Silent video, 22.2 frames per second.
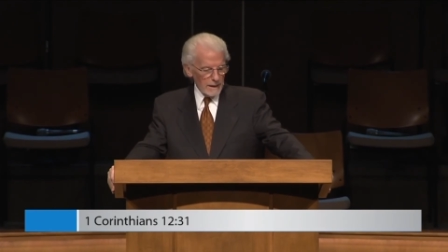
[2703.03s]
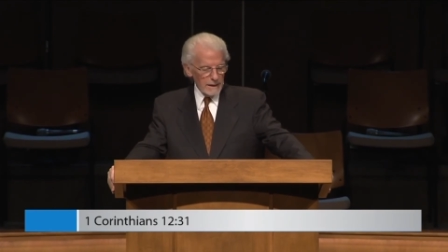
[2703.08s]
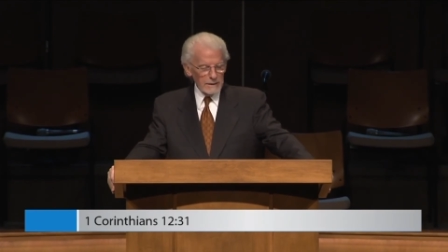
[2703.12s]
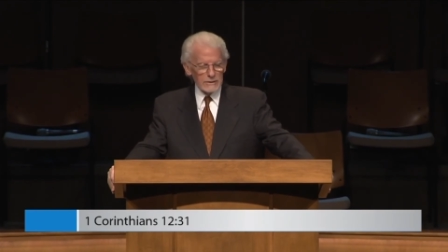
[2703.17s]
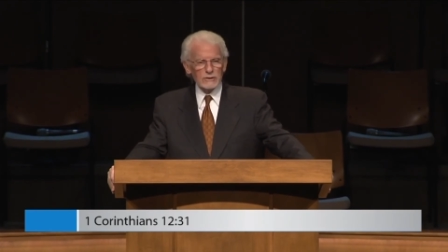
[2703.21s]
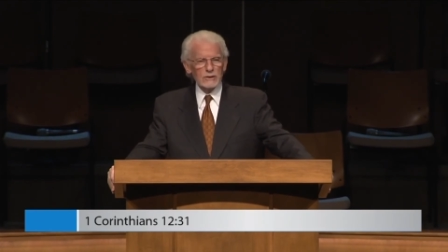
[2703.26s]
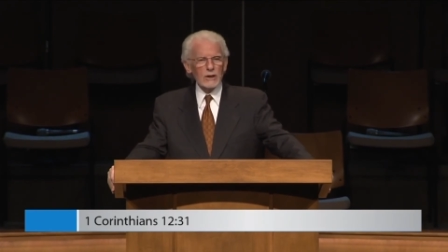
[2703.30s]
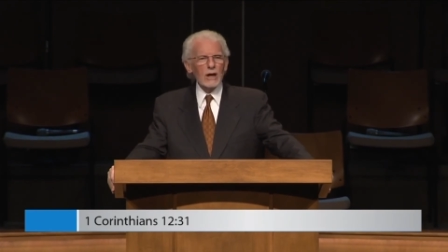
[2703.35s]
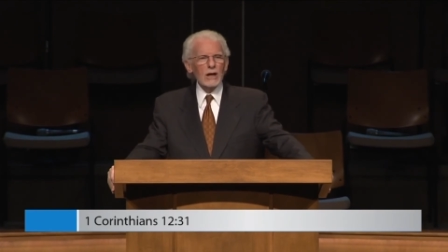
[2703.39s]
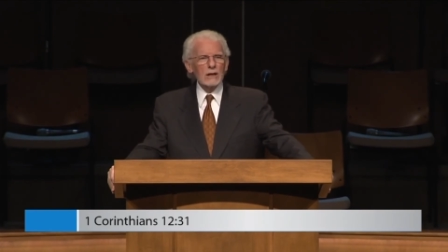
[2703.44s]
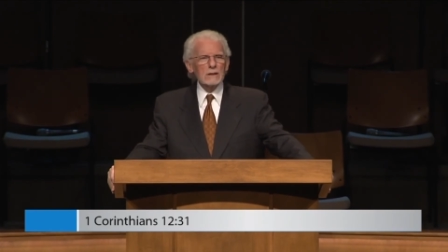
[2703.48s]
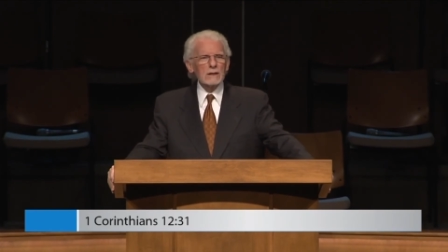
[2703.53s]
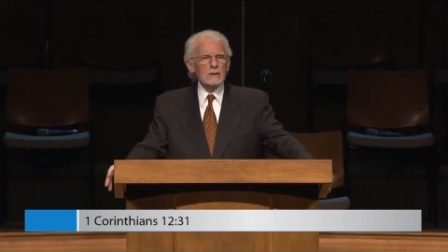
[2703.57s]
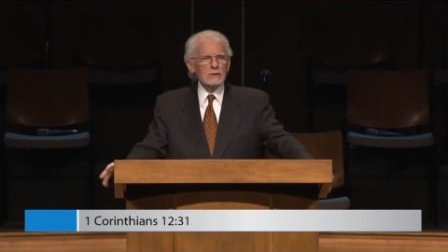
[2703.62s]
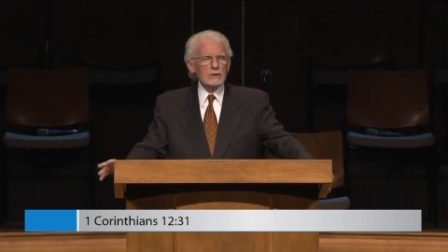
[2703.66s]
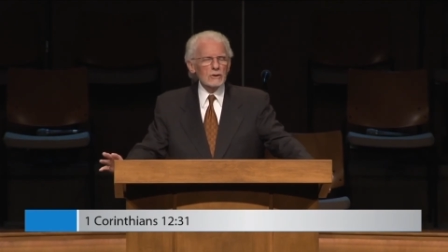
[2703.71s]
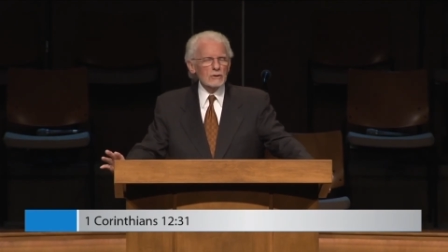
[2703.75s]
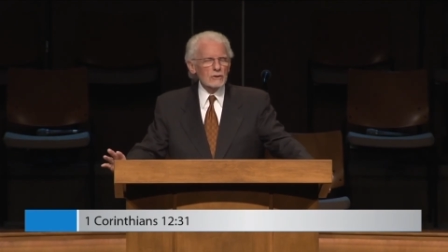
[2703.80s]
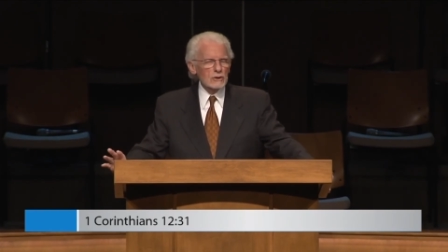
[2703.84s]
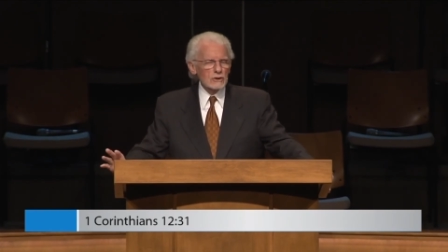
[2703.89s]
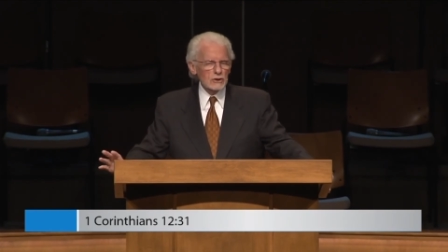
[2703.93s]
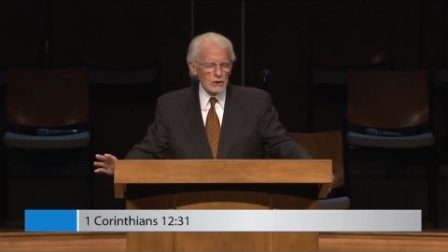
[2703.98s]
He's talking
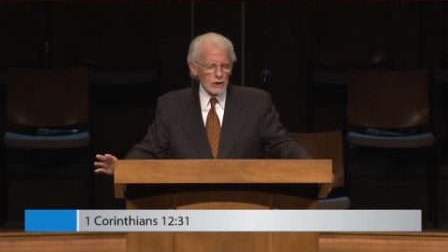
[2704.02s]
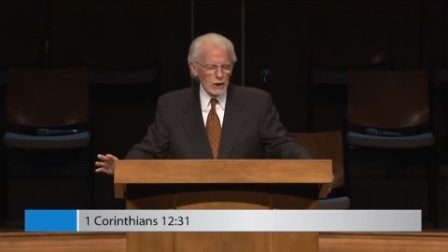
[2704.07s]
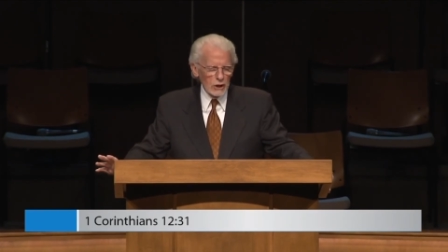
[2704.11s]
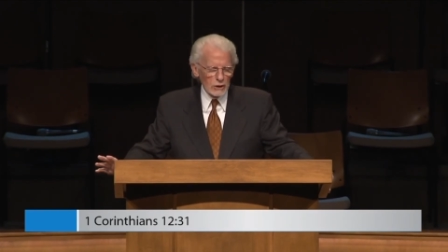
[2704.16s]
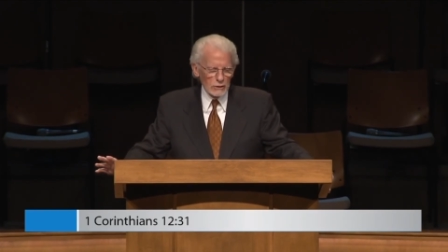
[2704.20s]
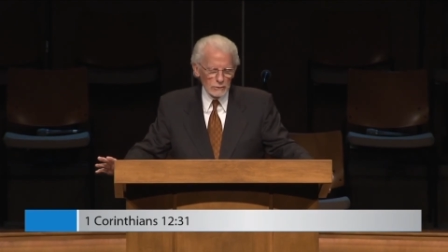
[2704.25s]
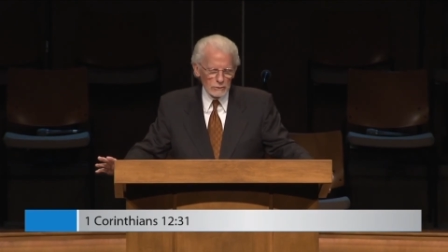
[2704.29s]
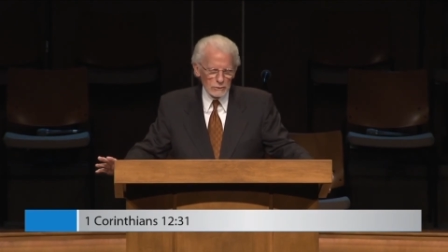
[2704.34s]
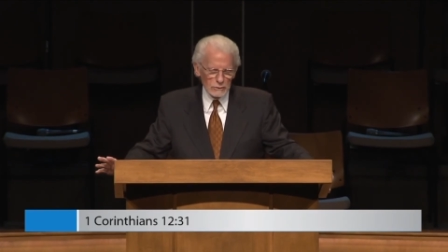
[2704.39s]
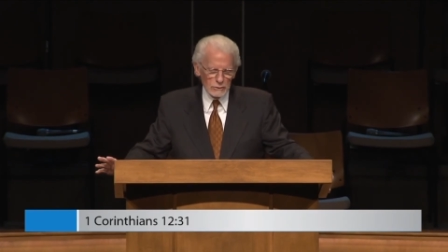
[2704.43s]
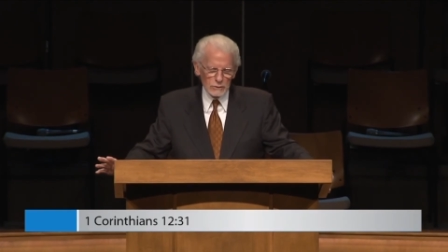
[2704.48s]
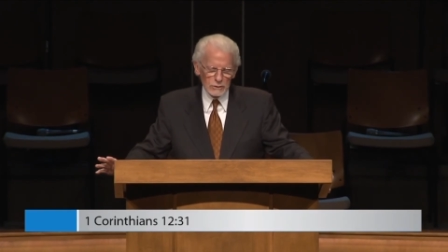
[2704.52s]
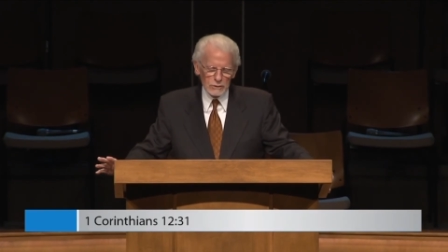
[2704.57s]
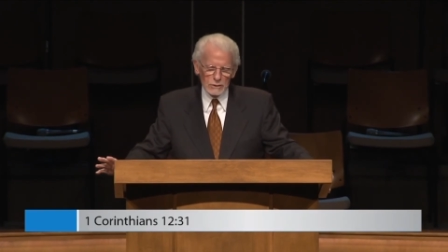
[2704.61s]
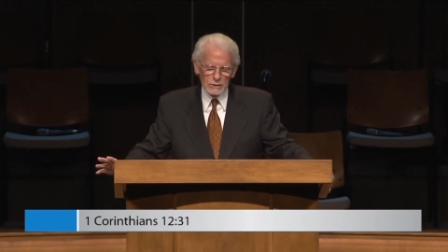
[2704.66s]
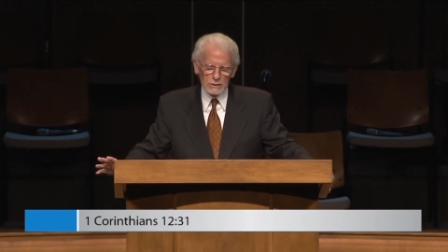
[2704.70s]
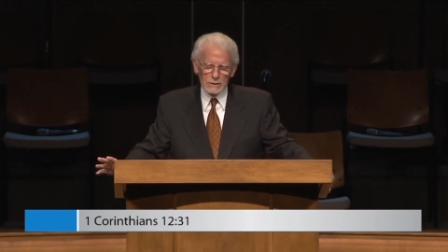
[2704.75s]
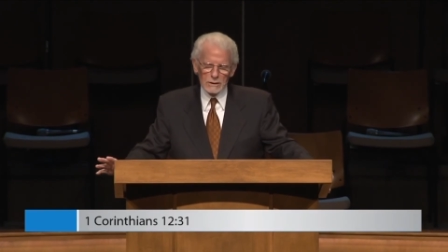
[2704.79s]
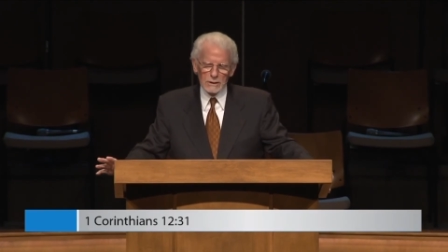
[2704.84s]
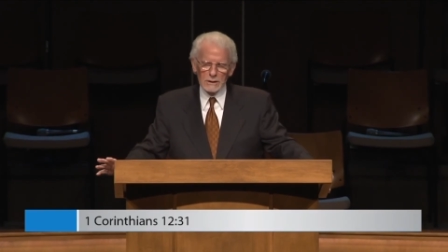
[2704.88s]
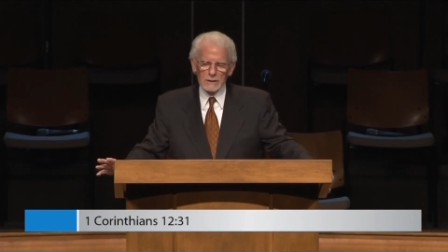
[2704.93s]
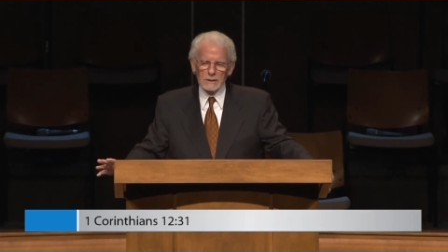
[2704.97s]
to the
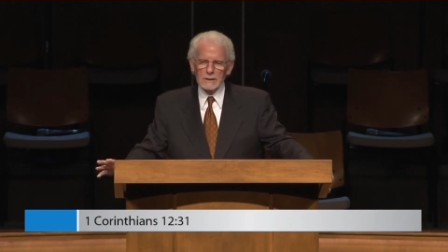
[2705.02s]
church.